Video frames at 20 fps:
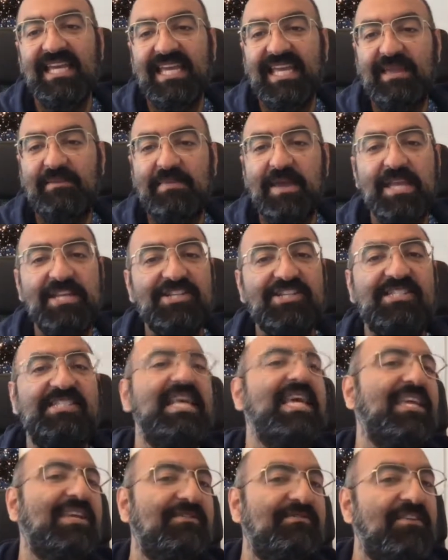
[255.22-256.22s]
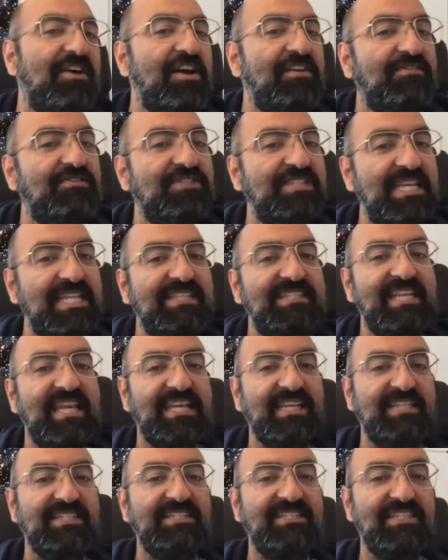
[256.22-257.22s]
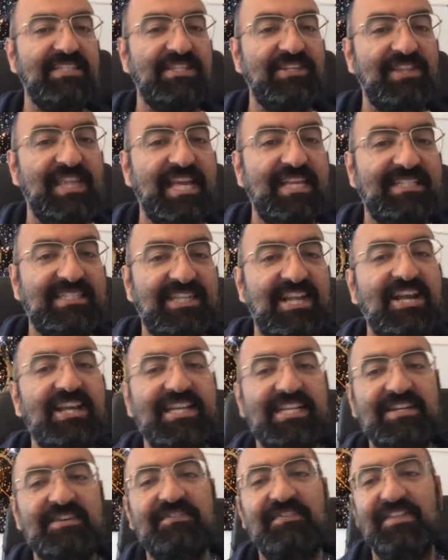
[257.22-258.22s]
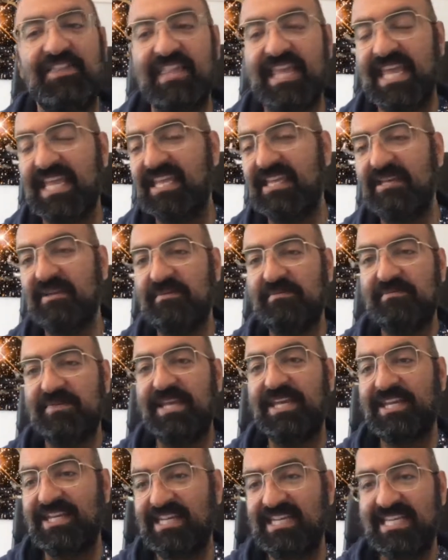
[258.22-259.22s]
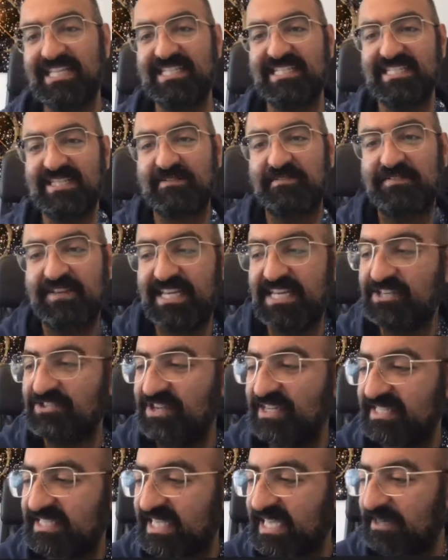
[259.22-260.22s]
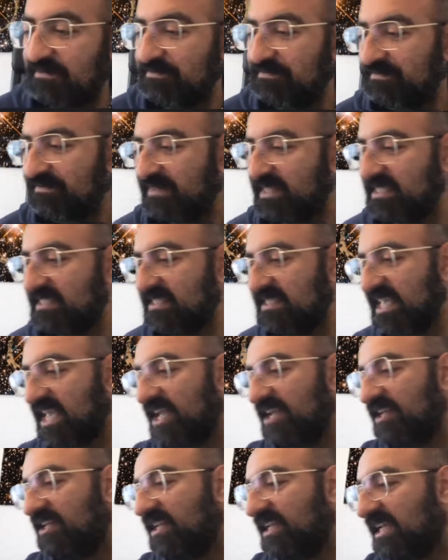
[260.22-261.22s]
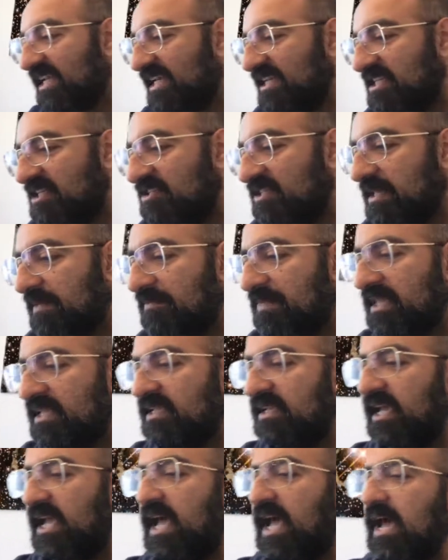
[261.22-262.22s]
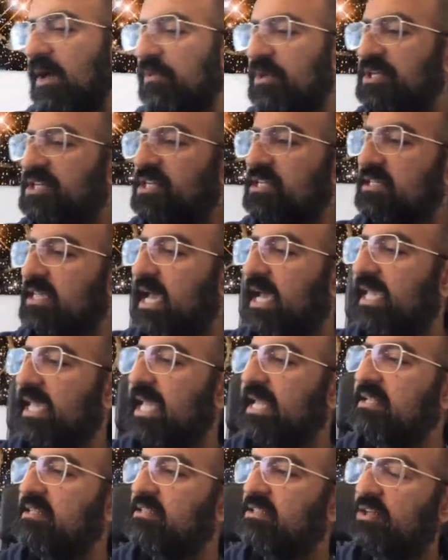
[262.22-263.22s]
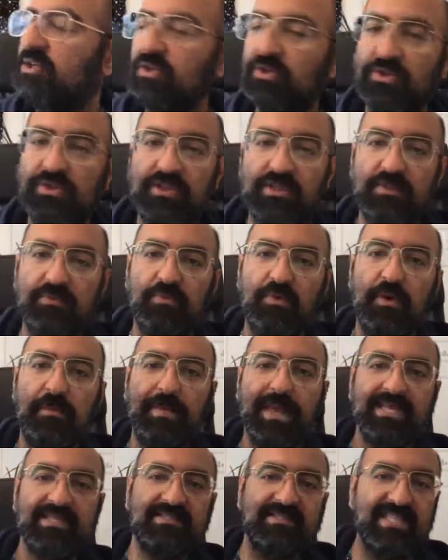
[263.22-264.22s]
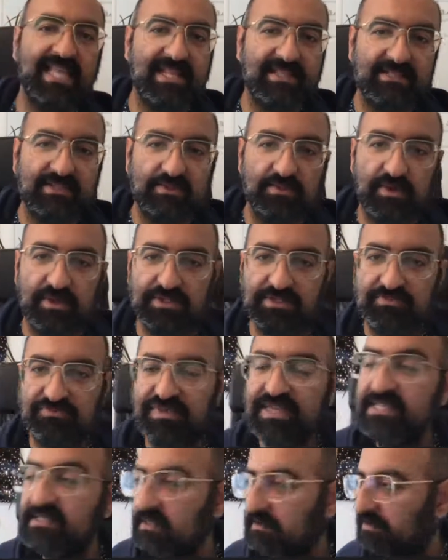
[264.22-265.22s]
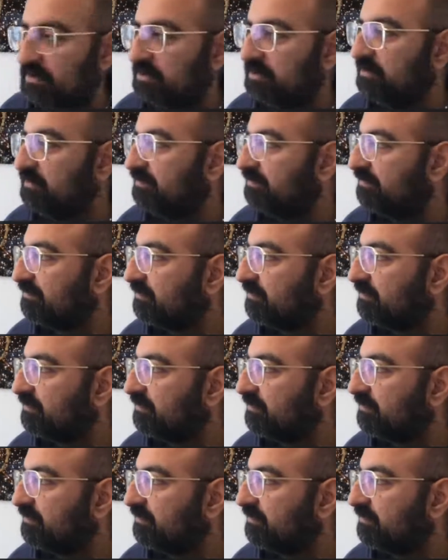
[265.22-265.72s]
it may just take 5 or 10 seconds to do that slightly different thing, but it could lead to something interesting. So do something which is against what makes sense, what's reasonable,